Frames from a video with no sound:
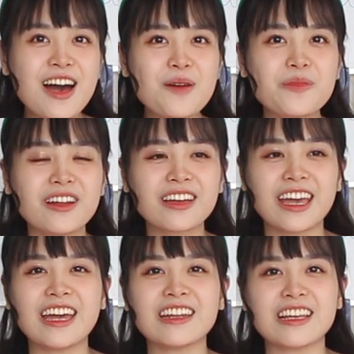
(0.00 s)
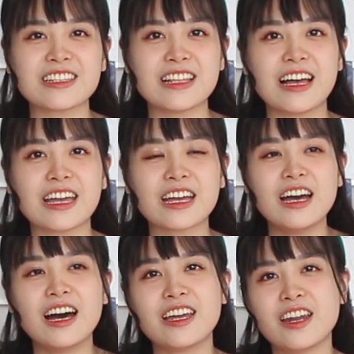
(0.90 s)
But again, it's like
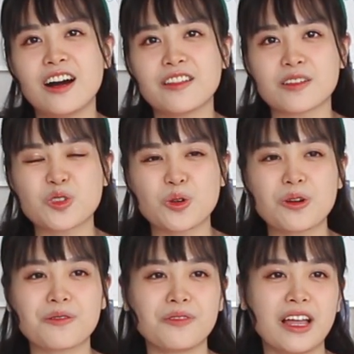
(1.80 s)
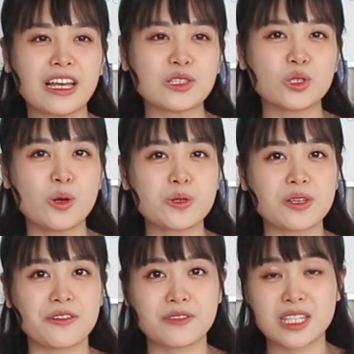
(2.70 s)
another sort of like source
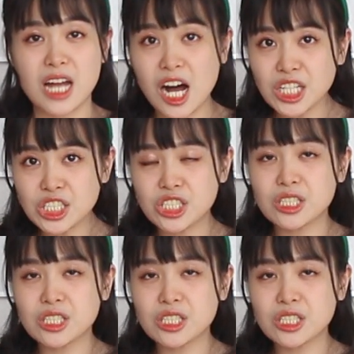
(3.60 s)
of starch